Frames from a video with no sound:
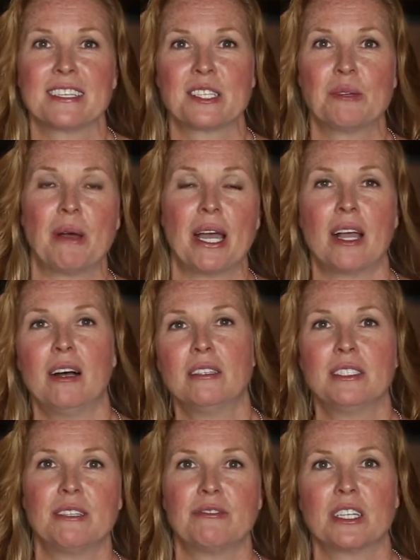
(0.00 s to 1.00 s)
us to buy
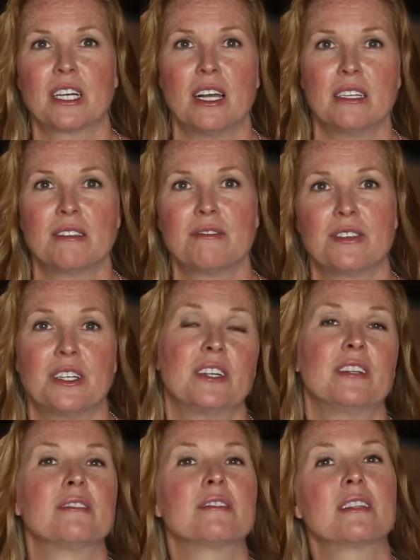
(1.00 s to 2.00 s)
all different kinds of
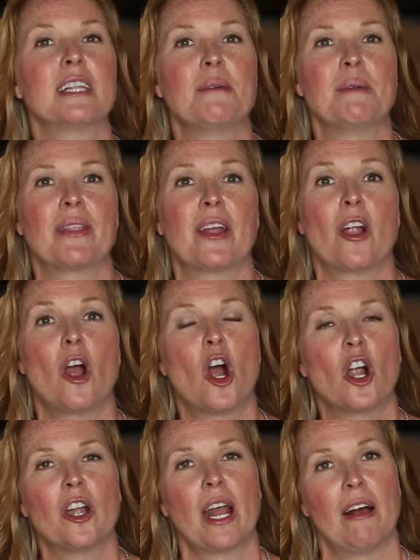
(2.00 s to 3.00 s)
cereals claiming they're
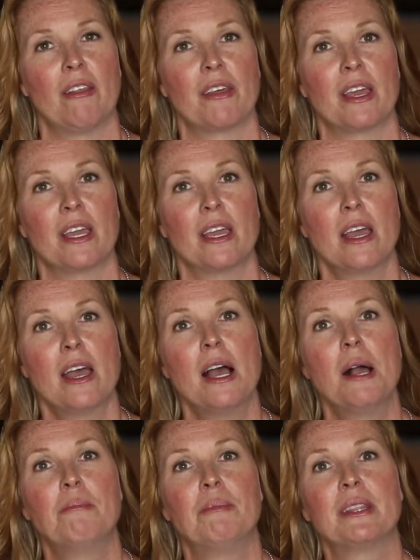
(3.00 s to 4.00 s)
heart healthy.
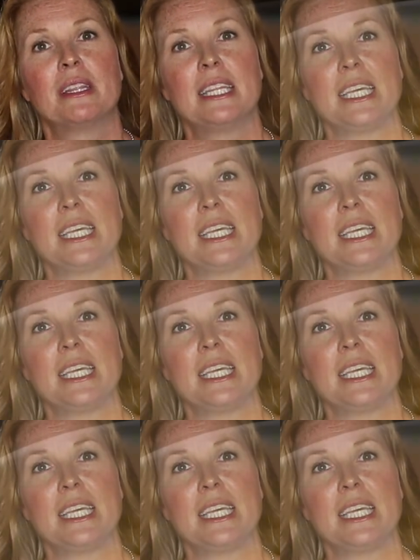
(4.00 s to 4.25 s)
But